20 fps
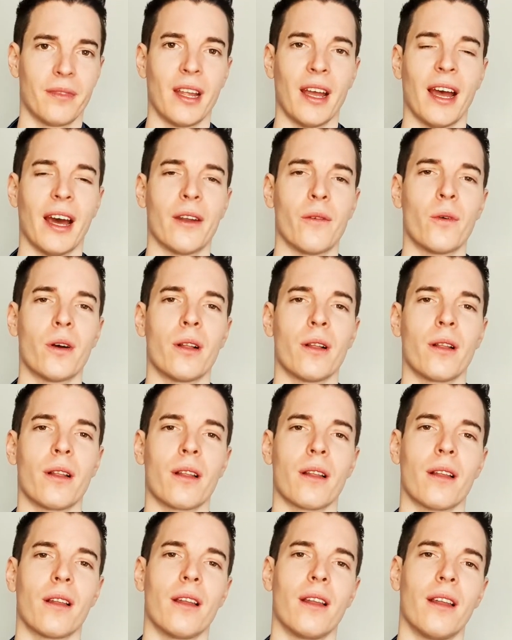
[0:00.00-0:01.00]
and
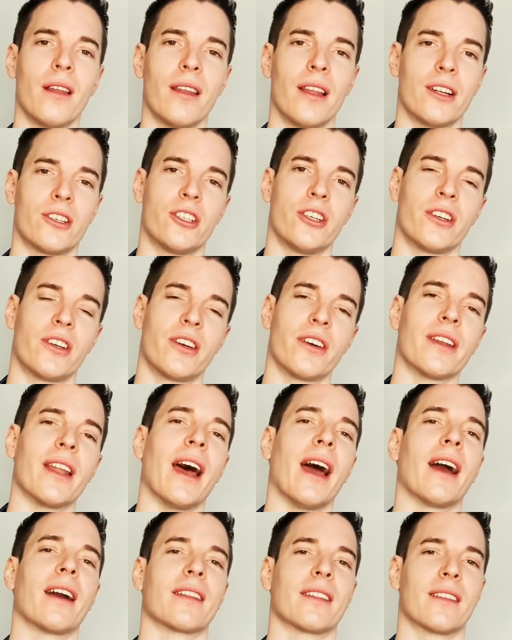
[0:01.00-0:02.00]
will let you
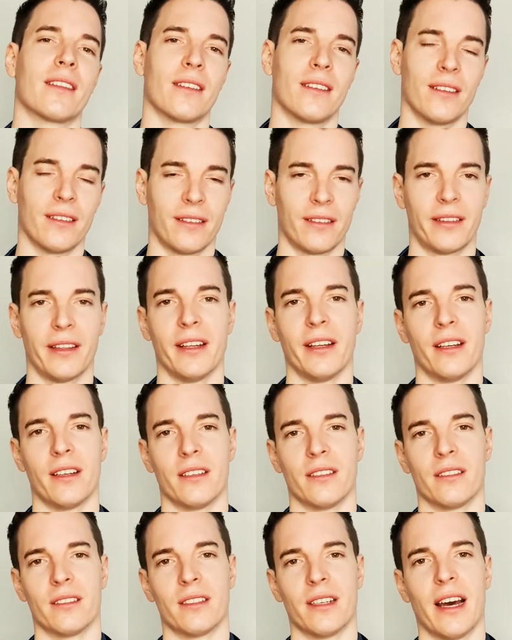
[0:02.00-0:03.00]
connect
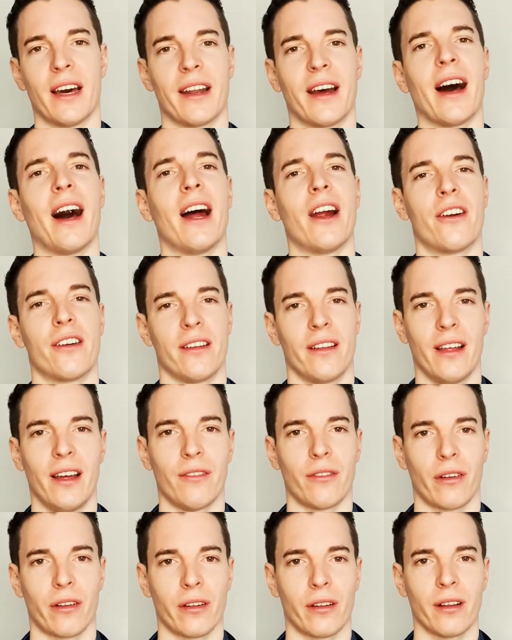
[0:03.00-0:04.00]
things at a higher
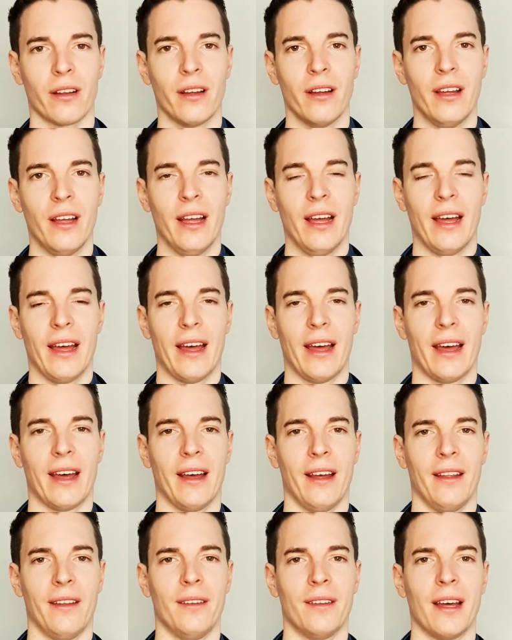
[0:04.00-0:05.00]
level.
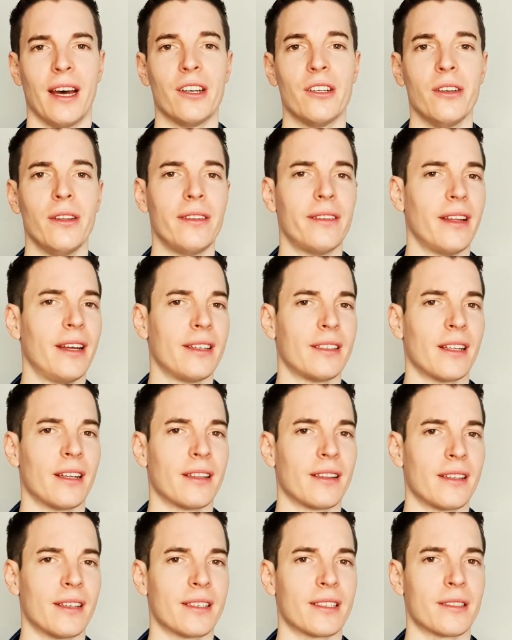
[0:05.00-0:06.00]
And I do think
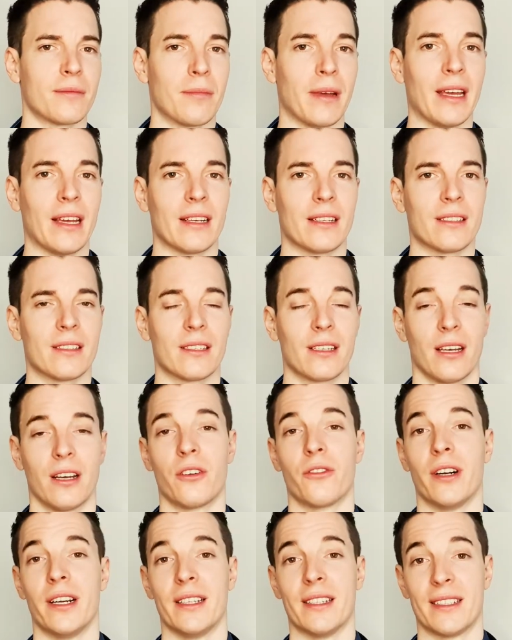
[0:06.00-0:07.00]
that this makes
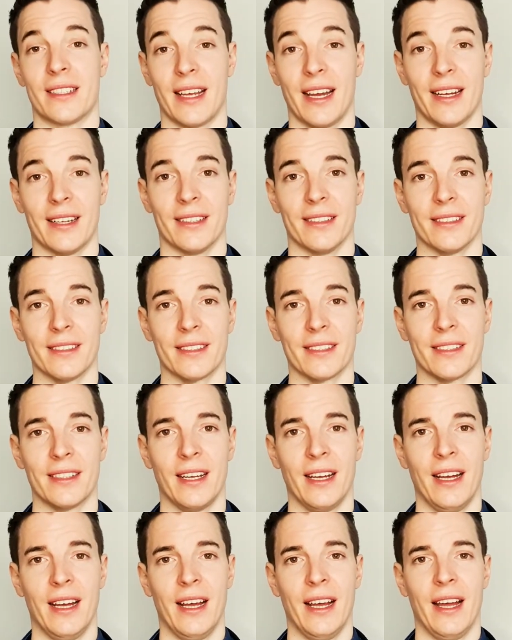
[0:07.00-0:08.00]
great sense,
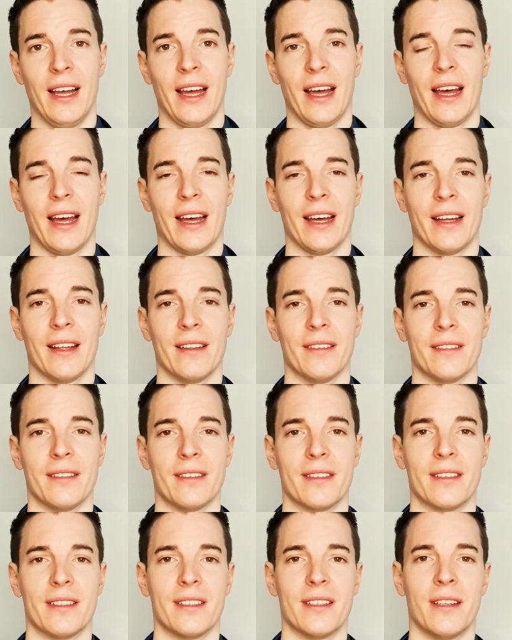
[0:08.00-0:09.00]
and